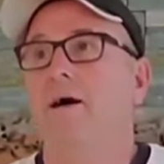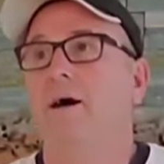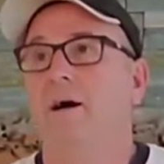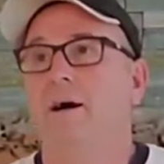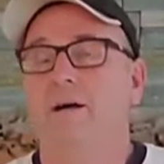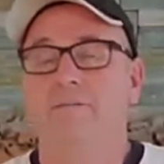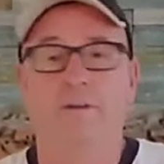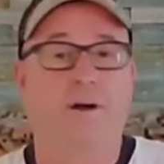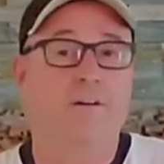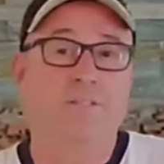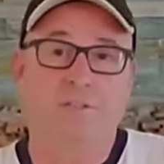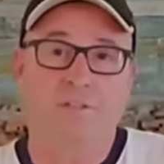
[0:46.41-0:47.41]
Uh, I've
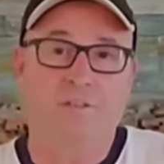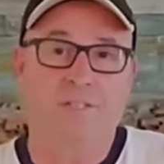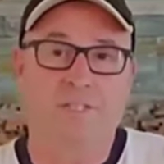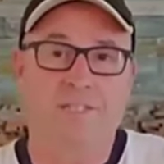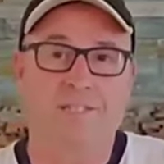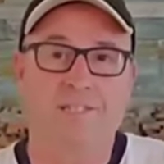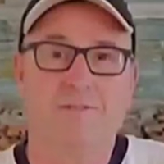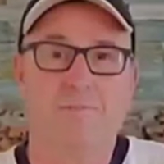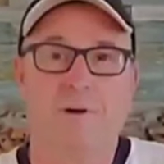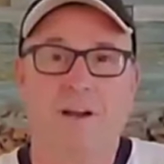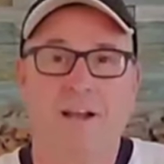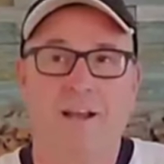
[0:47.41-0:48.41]
also used it to
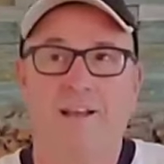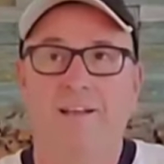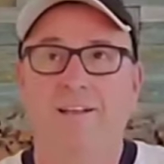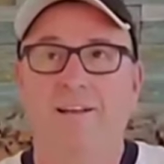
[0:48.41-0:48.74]
spray